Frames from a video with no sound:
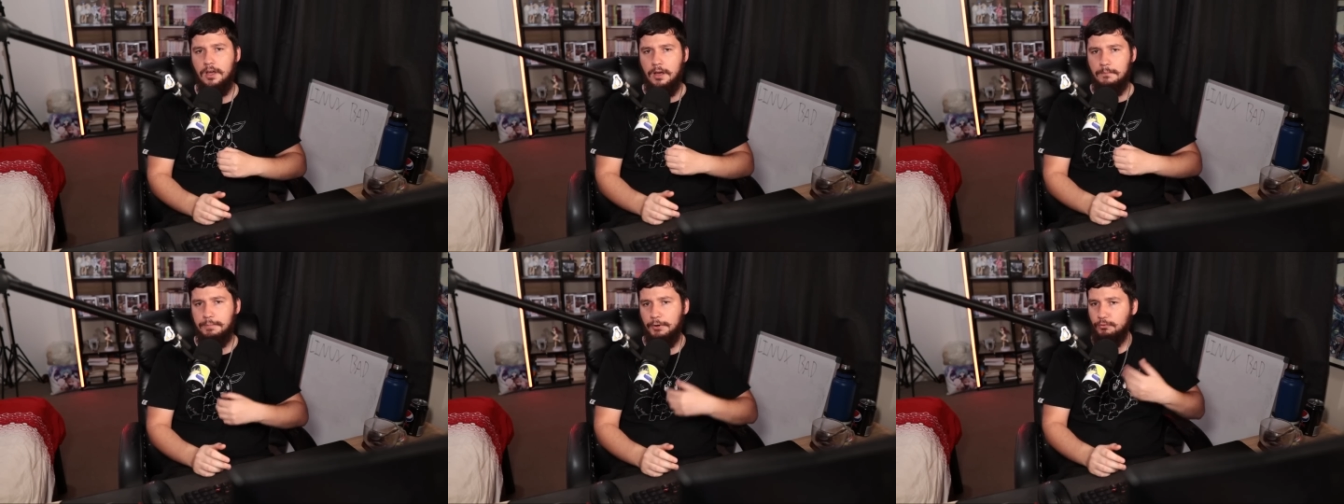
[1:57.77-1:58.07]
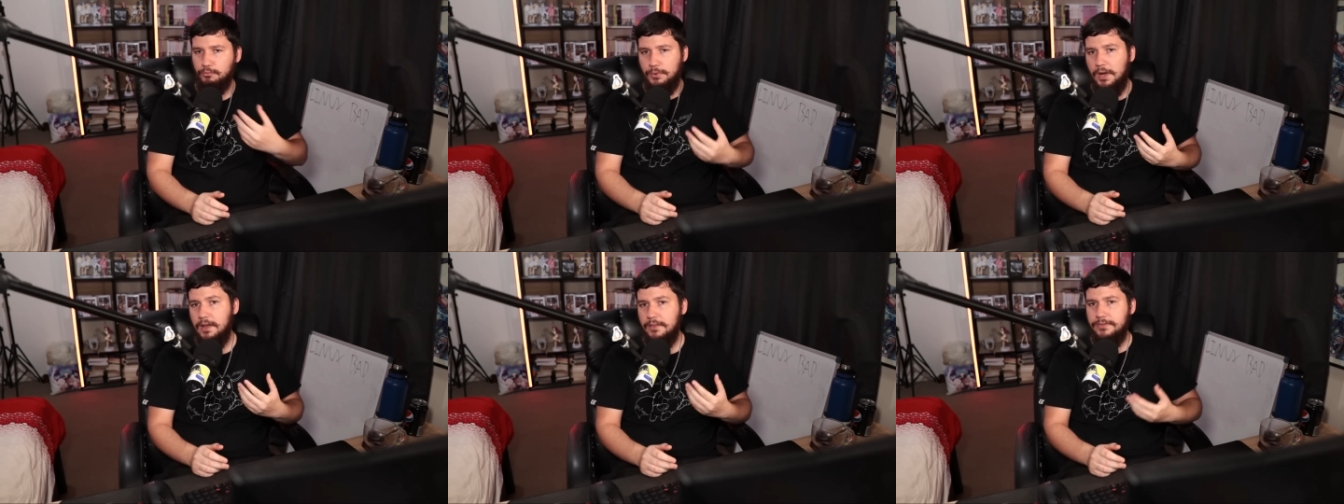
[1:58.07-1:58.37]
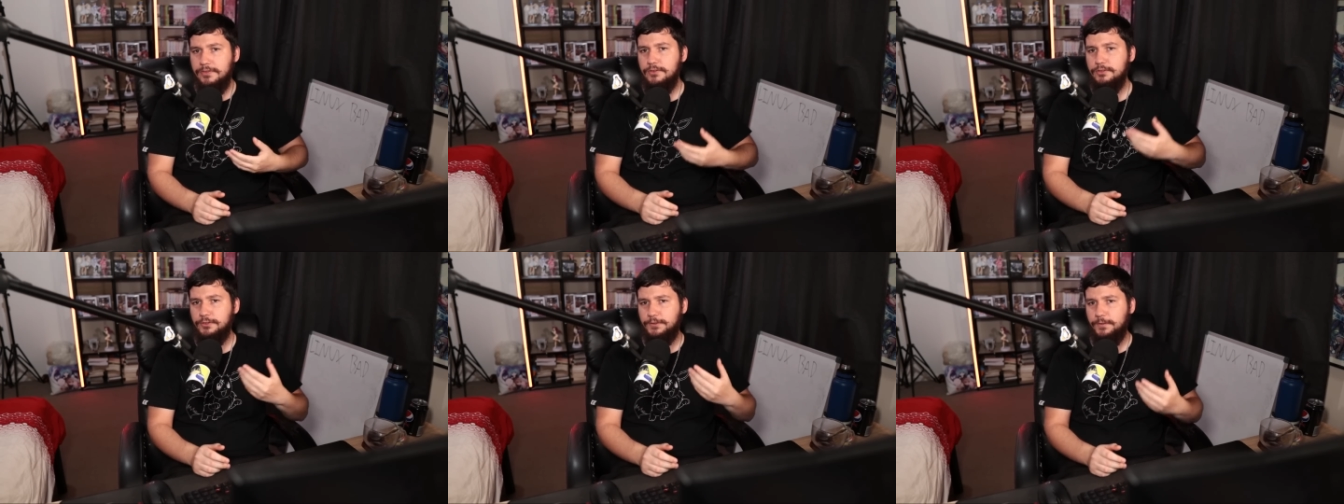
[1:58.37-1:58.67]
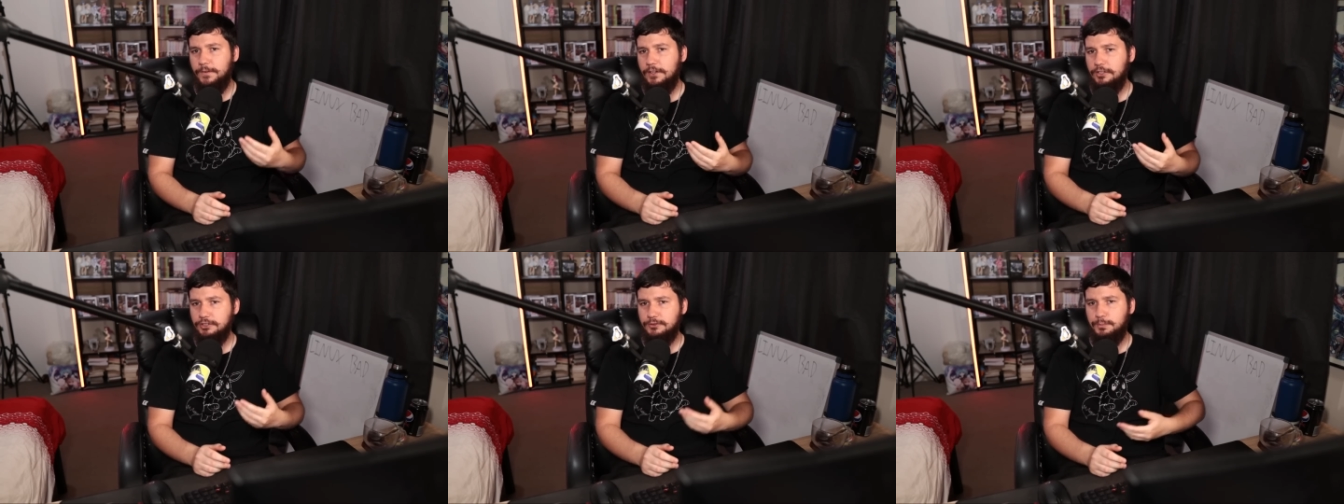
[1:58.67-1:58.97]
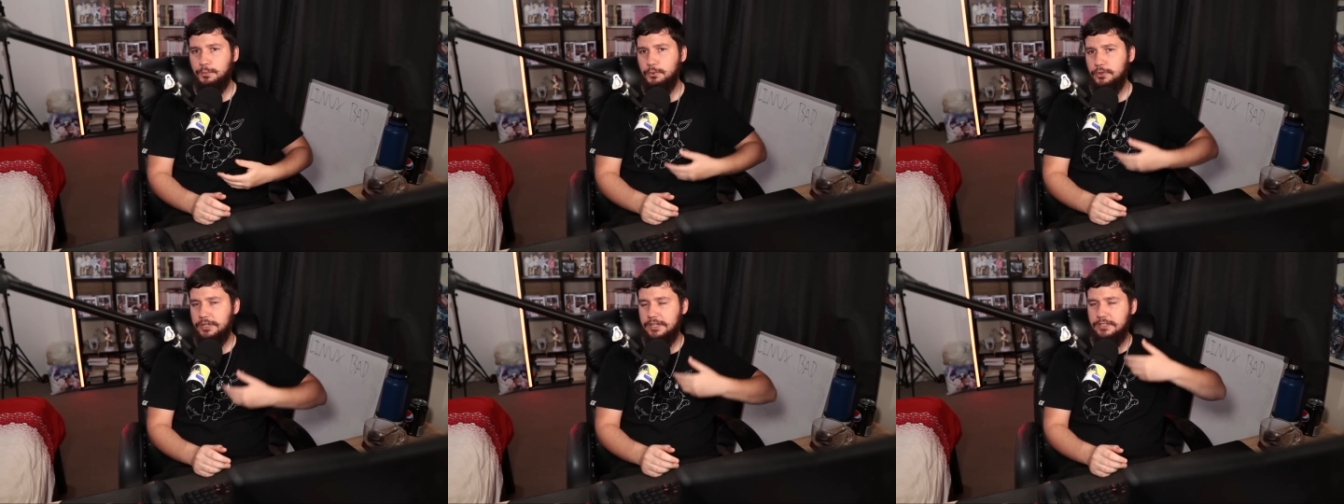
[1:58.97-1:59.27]
but rather than those files
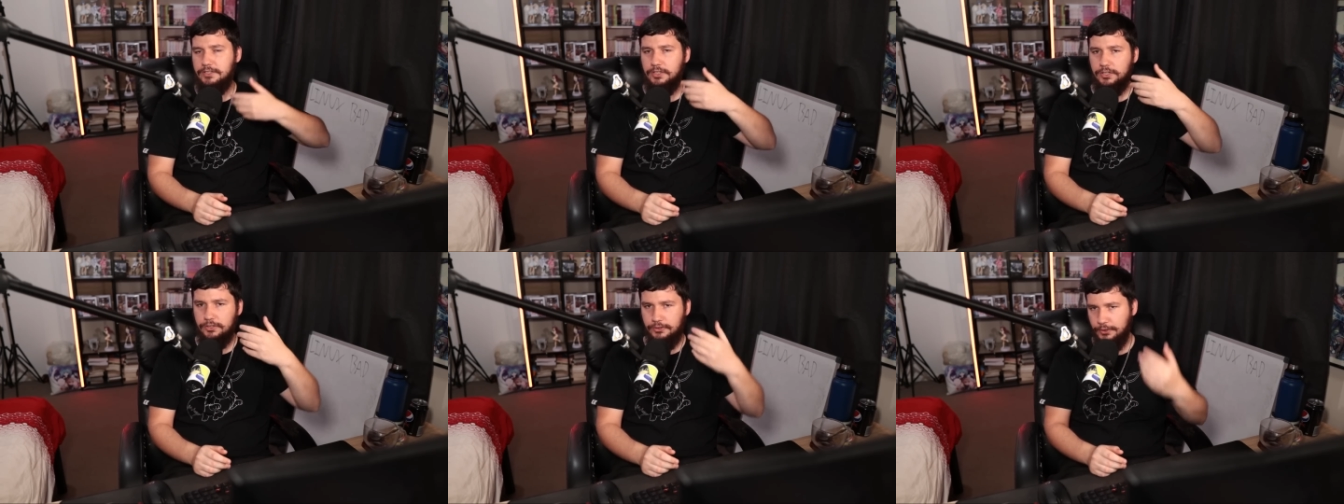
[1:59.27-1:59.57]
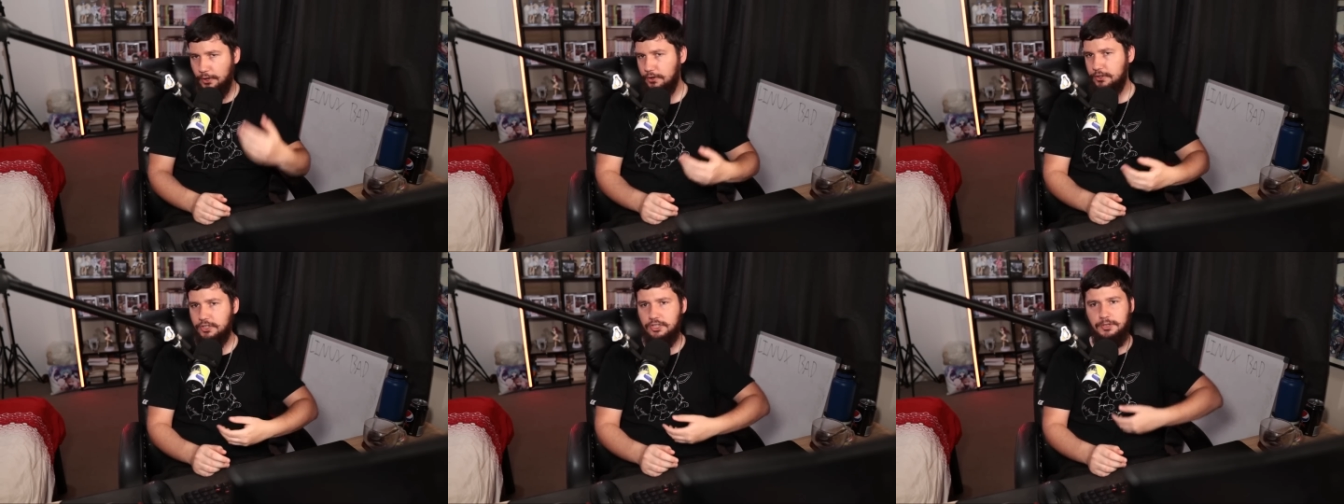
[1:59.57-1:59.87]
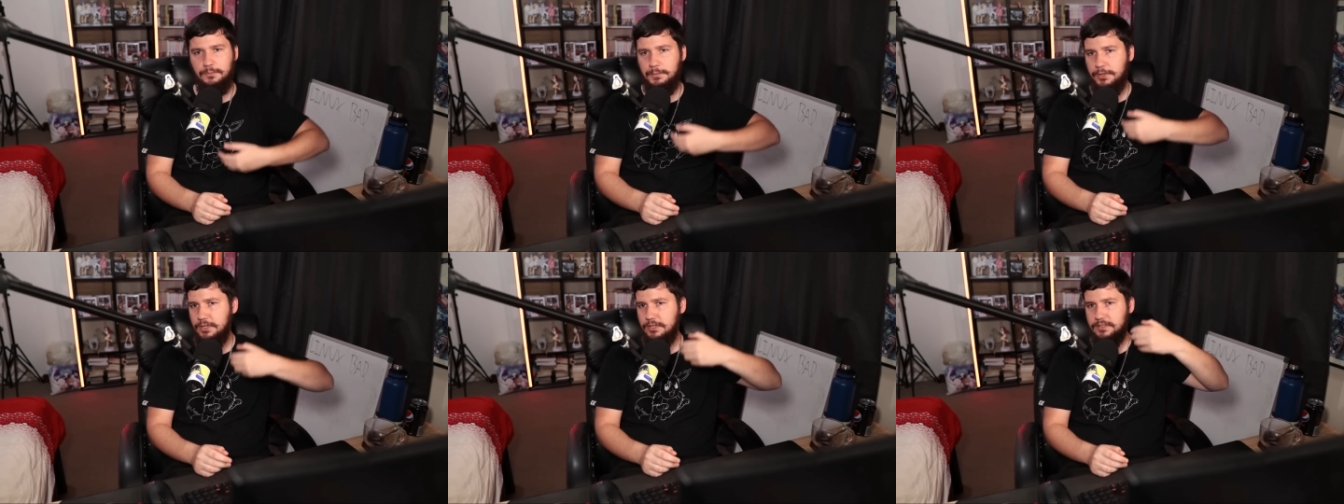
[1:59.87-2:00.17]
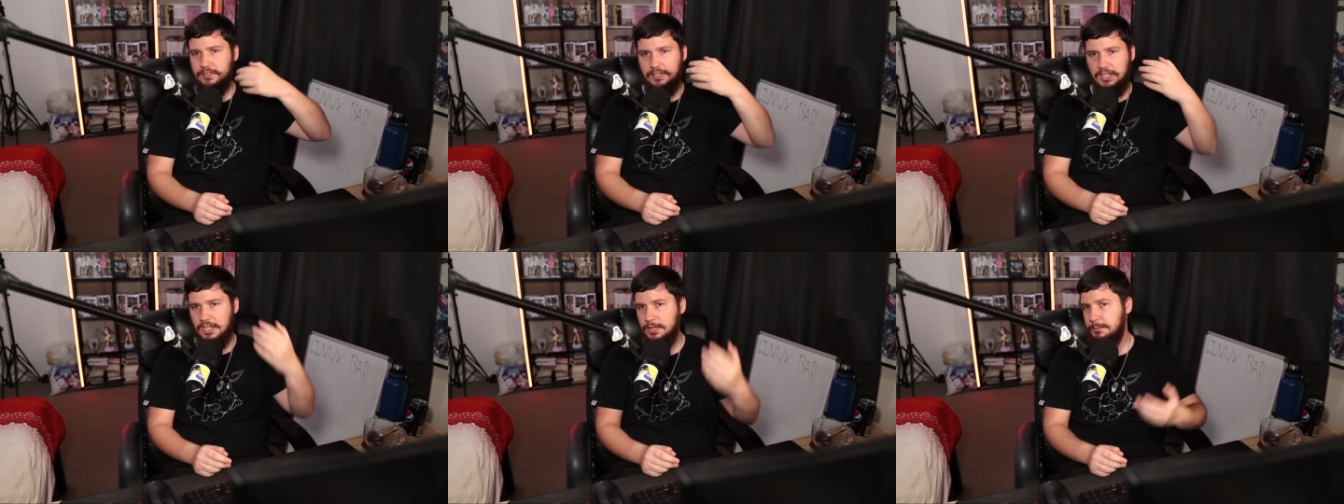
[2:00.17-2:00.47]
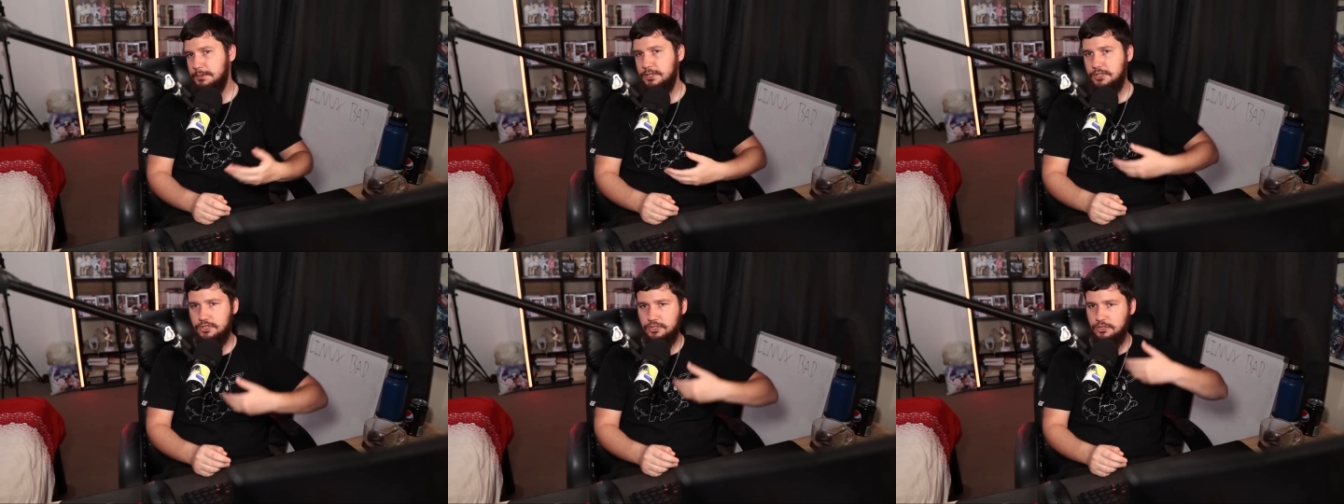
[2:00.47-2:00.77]
pointing to documents,
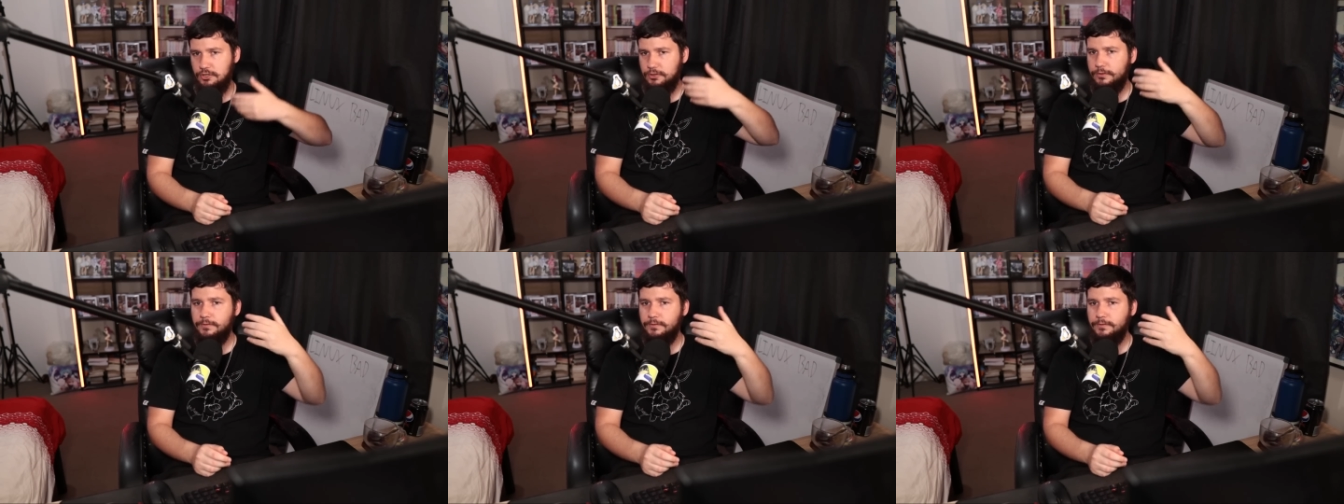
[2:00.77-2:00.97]
images,